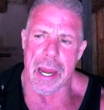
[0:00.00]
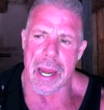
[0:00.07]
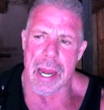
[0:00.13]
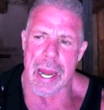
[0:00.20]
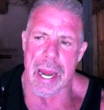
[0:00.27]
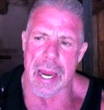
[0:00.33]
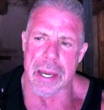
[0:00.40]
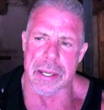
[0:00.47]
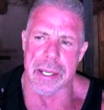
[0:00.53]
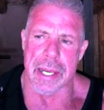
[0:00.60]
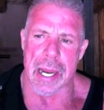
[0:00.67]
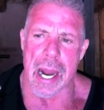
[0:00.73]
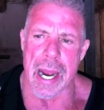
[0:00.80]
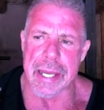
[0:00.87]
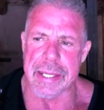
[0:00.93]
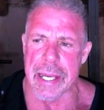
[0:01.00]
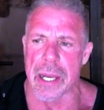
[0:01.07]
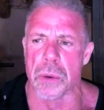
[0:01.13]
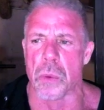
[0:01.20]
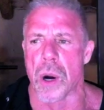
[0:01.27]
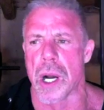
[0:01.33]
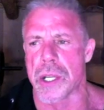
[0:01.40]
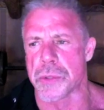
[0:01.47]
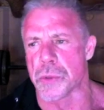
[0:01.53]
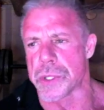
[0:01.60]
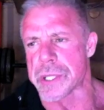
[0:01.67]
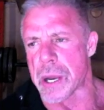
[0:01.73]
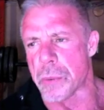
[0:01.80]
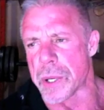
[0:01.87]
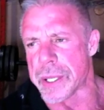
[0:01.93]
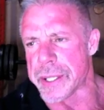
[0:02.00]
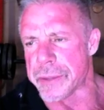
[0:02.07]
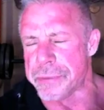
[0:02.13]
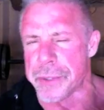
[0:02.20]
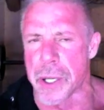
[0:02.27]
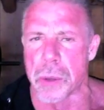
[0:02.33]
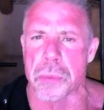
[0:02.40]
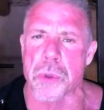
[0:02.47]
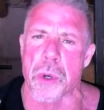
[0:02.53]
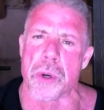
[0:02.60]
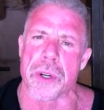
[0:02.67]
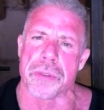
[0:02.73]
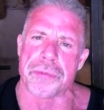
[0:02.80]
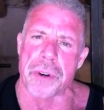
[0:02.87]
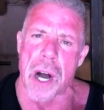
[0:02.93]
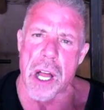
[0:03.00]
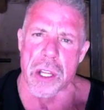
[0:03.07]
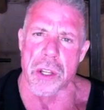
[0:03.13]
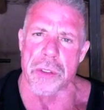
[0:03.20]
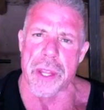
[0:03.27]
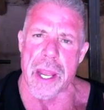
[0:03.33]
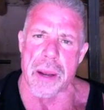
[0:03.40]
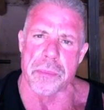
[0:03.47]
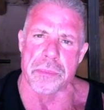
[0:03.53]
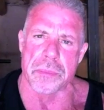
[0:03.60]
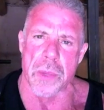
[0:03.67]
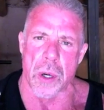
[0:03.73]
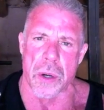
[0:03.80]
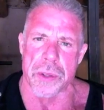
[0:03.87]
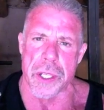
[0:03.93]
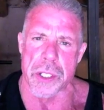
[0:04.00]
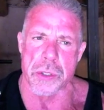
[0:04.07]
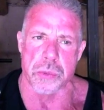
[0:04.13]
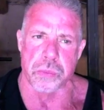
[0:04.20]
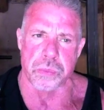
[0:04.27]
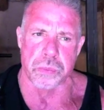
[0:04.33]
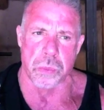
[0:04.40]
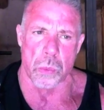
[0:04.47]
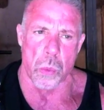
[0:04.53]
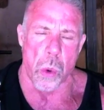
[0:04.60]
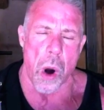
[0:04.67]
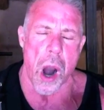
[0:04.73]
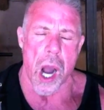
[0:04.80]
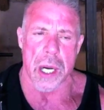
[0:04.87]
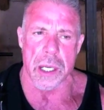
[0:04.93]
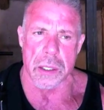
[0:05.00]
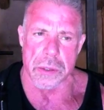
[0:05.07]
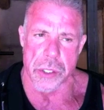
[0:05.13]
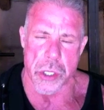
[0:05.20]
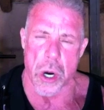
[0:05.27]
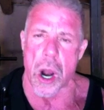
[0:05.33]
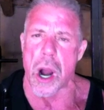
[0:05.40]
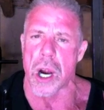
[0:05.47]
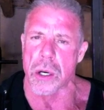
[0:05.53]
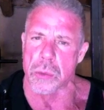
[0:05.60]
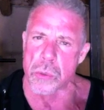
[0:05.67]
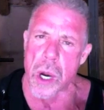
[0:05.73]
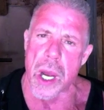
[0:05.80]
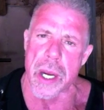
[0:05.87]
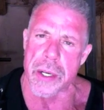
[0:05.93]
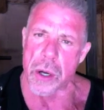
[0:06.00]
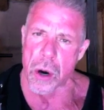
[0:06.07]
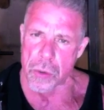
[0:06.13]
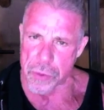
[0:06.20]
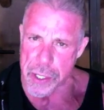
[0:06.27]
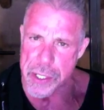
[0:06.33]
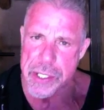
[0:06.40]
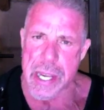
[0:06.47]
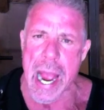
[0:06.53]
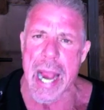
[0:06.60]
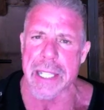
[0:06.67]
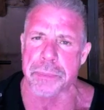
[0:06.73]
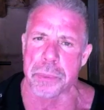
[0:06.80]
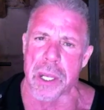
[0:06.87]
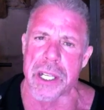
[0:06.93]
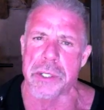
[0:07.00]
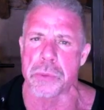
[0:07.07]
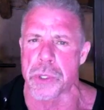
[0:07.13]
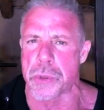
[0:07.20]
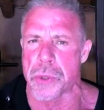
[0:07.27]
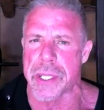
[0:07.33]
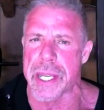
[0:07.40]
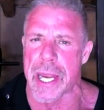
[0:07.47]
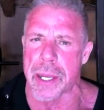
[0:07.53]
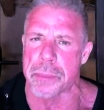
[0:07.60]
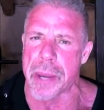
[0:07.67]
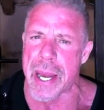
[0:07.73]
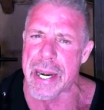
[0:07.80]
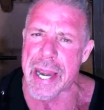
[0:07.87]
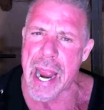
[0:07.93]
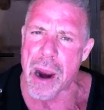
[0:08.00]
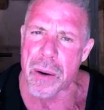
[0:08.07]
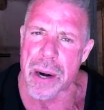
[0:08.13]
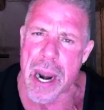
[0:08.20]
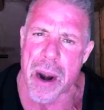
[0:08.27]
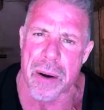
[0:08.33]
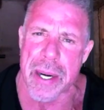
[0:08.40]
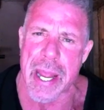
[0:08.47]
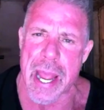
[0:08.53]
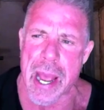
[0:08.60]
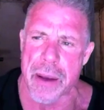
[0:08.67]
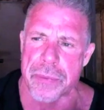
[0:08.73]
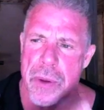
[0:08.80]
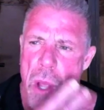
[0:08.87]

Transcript: And the idea was I wanted the film crew to follow them on this walk, jog, run over to Zach's place, which would take about an hour, hour and a half,